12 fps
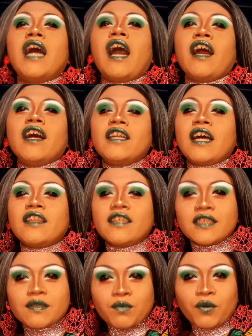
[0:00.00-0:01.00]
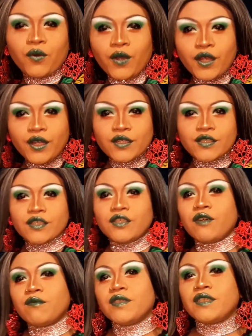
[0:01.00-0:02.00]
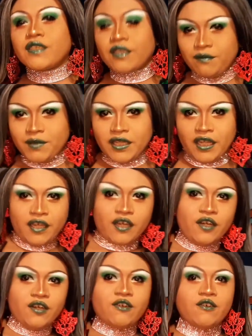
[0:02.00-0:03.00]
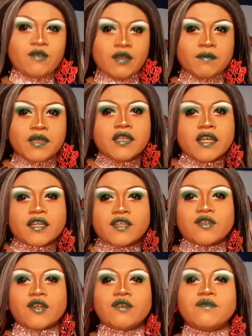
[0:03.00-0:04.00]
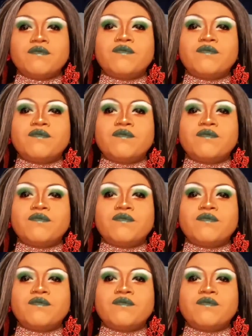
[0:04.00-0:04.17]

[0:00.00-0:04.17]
And at this point, no one's gonna be like, oh, let me, like, you know.